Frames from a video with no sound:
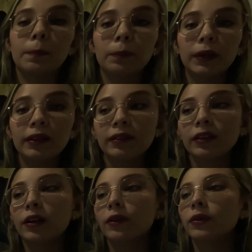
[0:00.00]

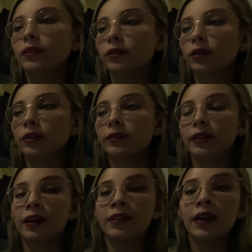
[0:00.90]
PCR results
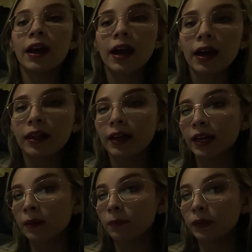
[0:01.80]
and the
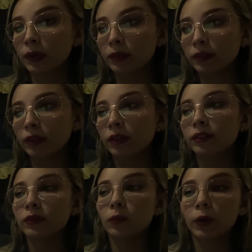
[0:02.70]
LAMP results
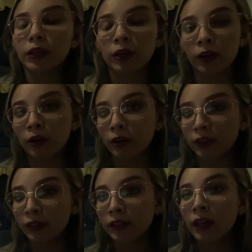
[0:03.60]
were concordant.